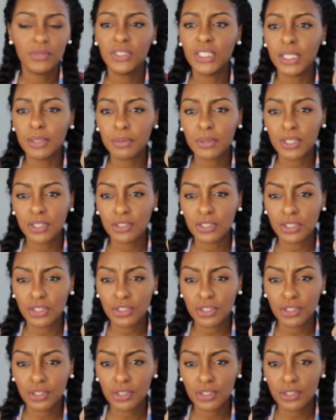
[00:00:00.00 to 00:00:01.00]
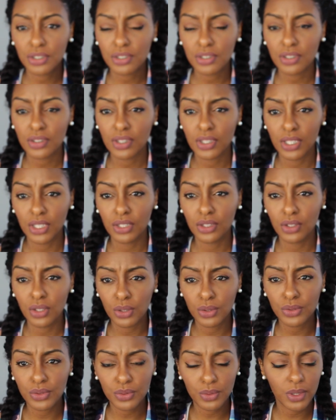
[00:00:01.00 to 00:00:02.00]
deep conditioners, then
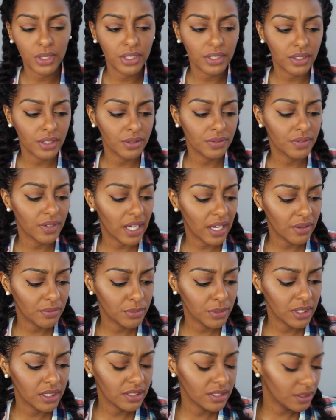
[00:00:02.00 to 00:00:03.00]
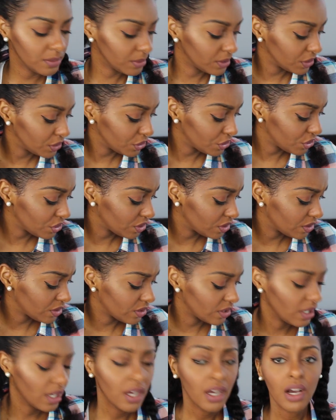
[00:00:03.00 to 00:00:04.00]
those work. Their five minute deep
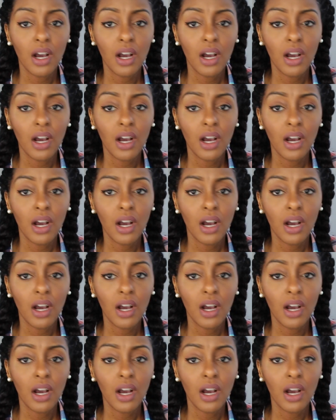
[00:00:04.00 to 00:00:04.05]
conditioners.